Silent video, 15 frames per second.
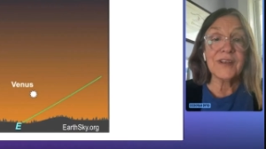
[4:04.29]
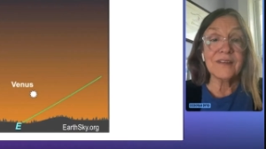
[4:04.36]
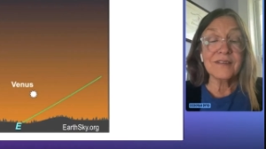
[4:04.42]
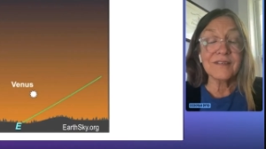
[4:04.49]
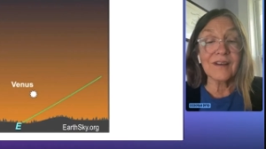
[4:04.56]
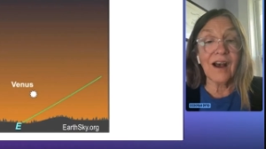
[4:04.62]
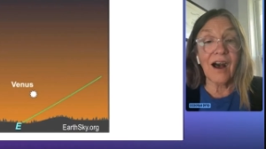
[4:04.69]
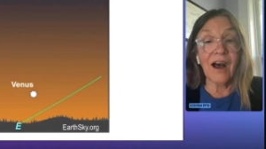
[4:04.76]

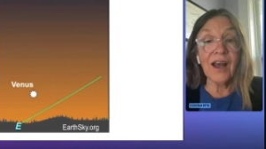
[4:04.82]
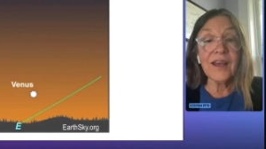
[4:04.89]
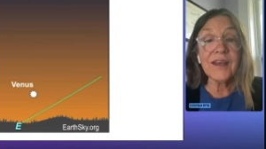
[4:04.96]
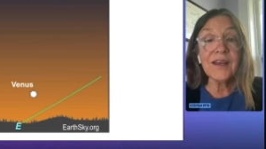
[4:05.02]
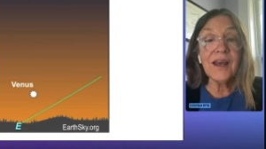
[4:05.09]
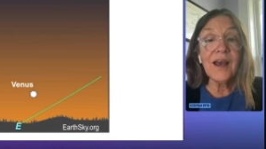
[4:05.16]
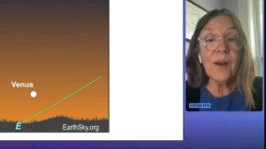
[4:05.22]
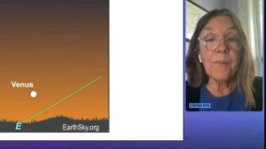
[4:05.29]
sky,
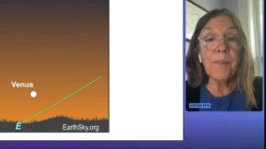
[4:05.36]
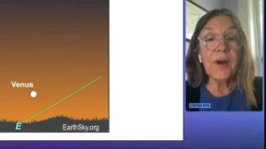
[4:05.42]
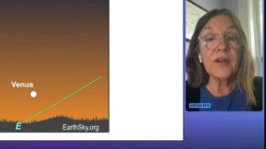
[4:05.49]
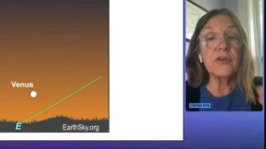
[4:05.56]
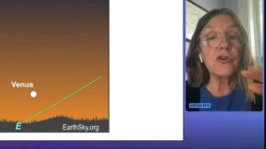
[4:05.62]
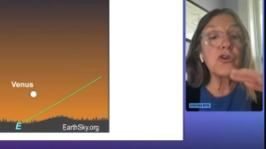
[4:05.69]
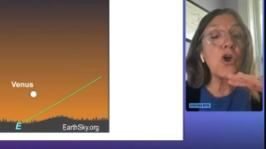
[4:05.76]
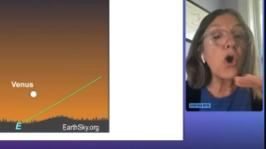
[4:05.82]
but
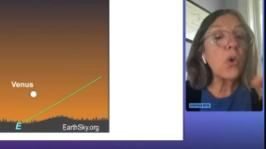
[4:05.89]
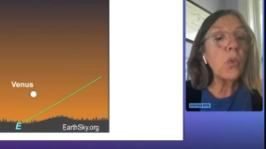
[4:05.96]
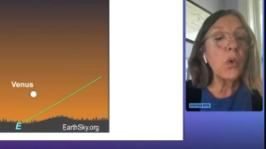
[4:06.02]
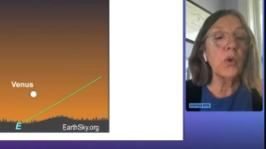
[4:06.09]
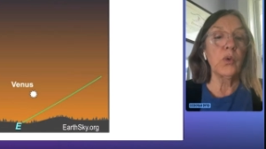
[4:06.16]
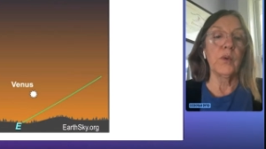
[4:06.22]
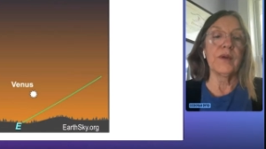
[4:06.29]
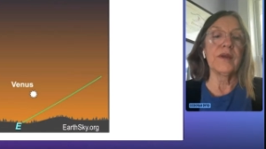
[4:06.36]
no
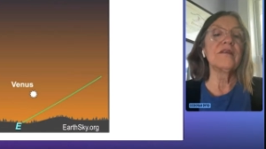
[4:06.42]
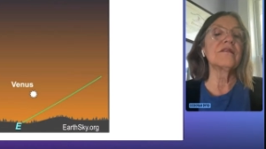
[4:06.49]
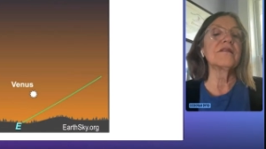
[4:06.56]
worries.